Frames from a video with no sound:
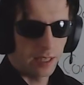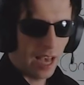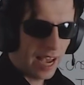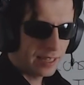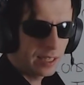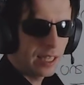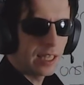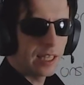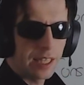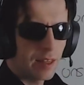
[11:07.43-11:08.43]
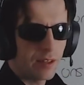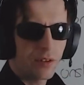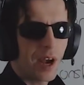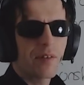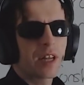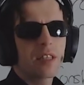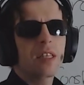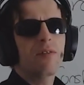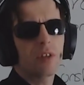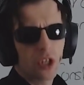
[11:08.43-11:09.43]
Ideally, the driver doesn't
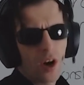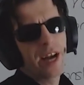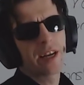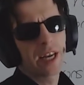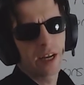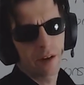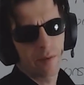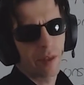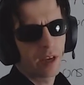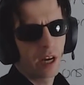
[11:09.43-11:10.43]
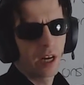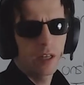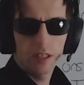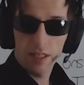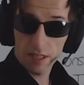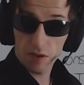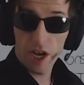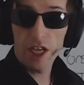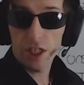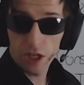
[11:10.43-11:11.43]
even try to get out of the car. It's
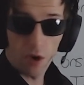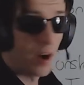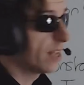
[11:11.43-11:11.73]
crashed, he already